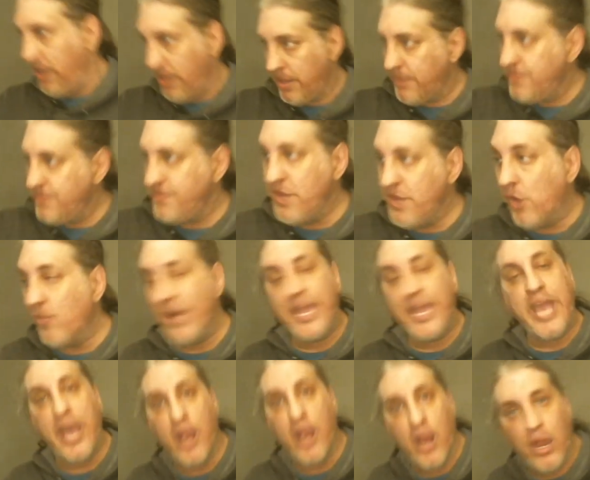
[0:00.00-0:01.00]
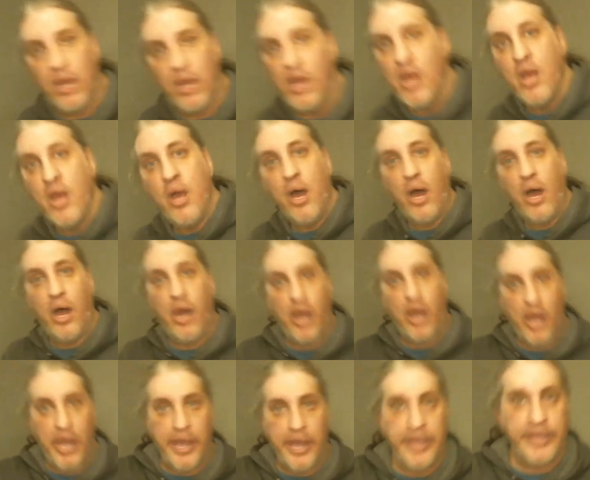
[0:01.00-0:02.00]
No one cared
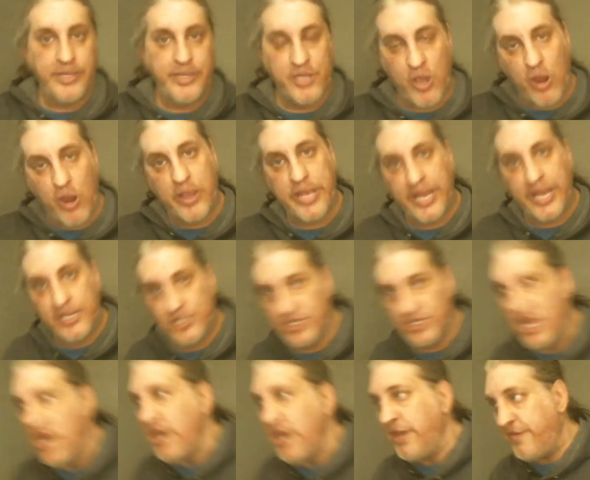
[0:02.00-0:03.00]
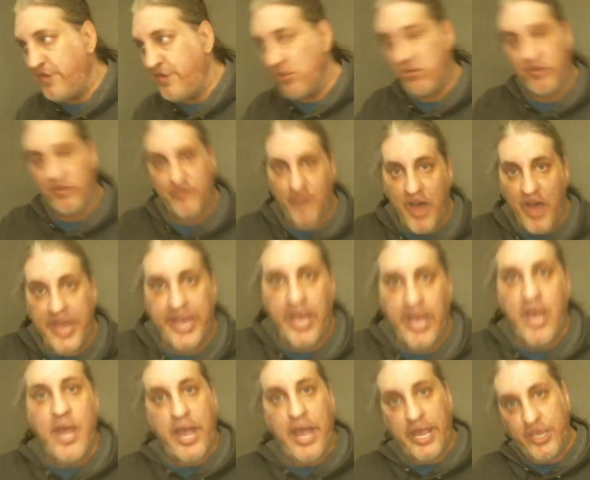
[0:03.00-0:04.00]
in the Dark Ages. If you could fight
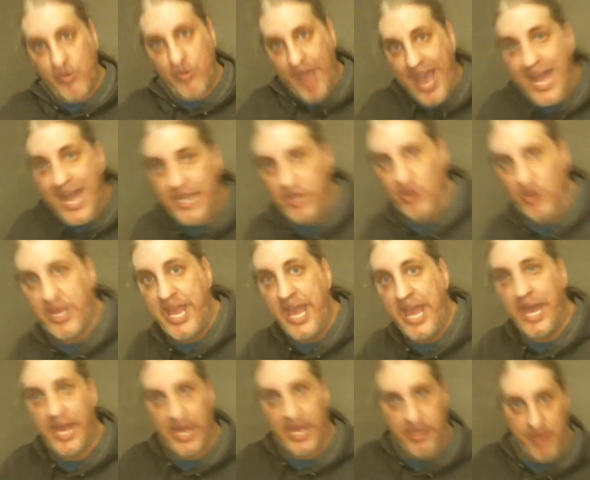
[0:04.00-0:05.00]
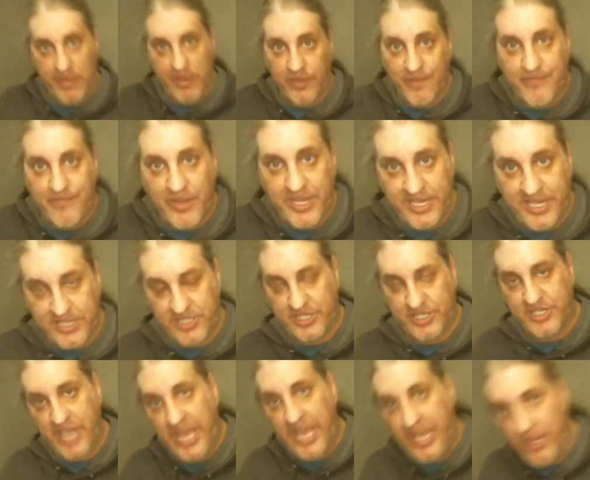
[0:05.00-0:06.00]
and you had your kit and you had enough money to
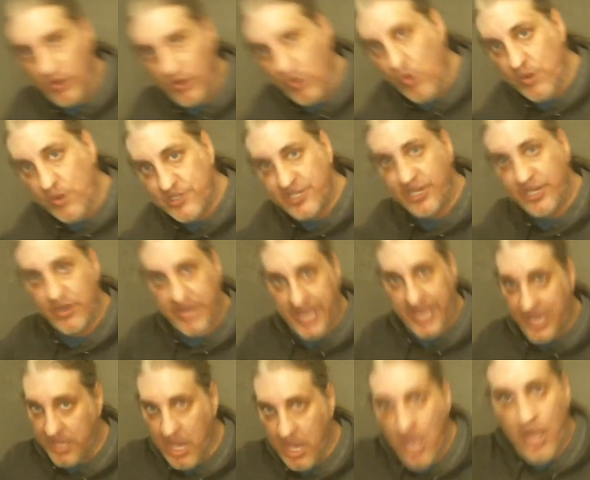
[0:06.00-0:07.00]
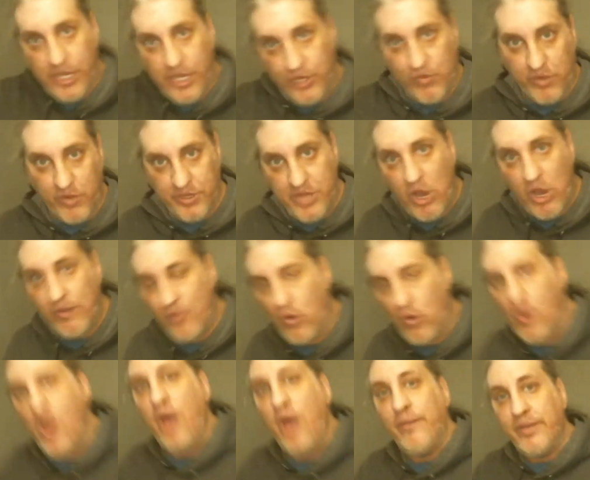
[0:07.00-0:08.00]
sustain your horse and your kit, you were a noble,
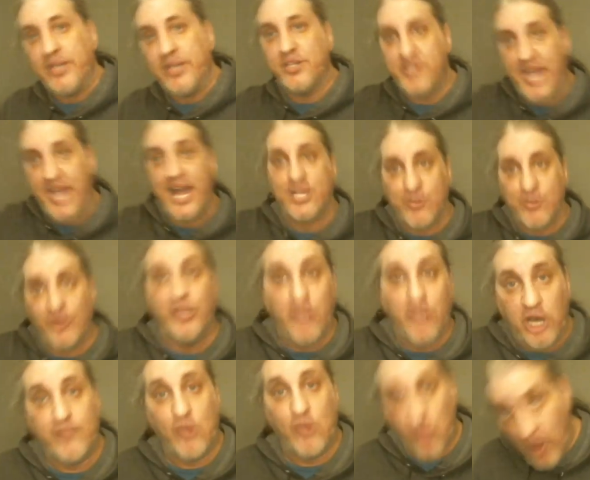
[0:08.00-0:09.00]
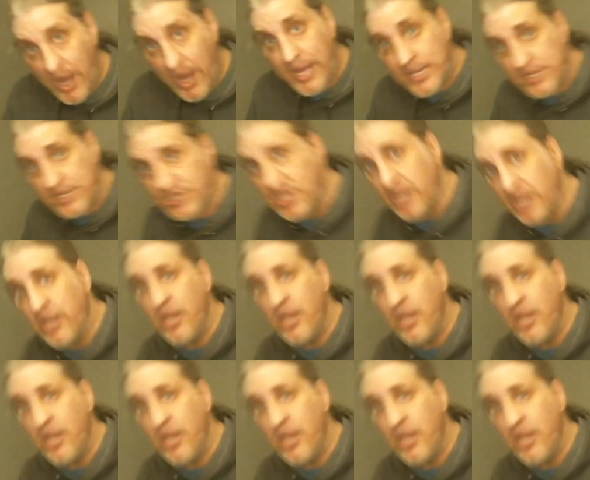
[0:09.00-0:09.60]
because that's what a noble was.